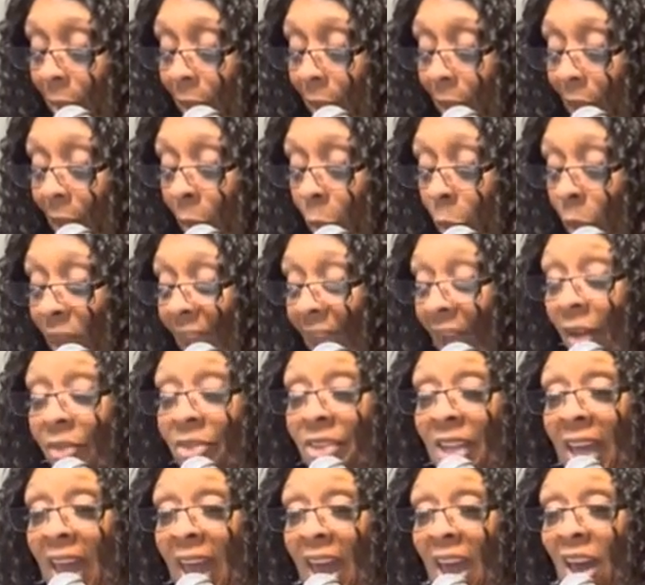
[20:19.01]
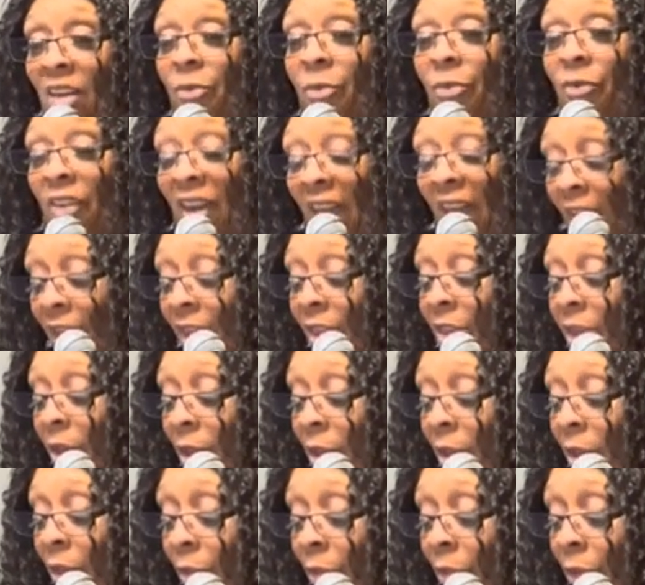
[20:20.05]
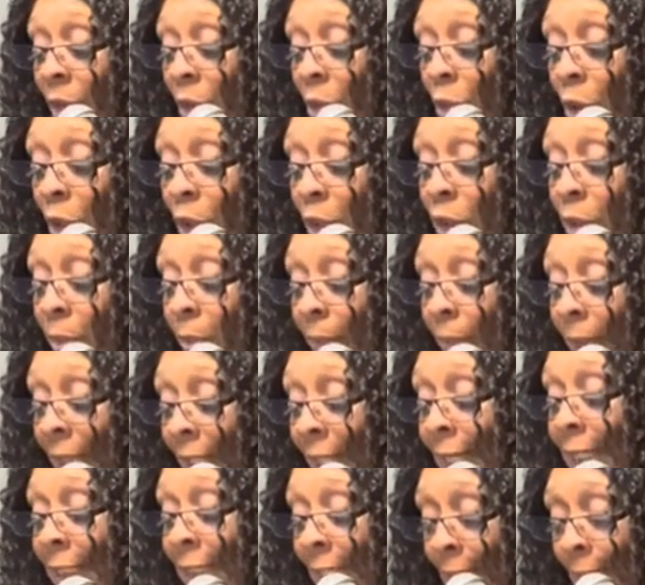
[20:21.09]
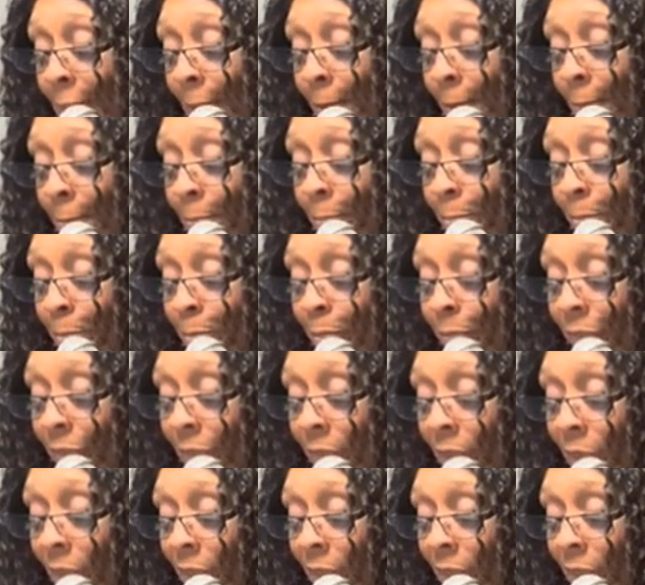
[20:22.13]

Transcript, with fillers: and we have to have faith in order to please him. Yeah.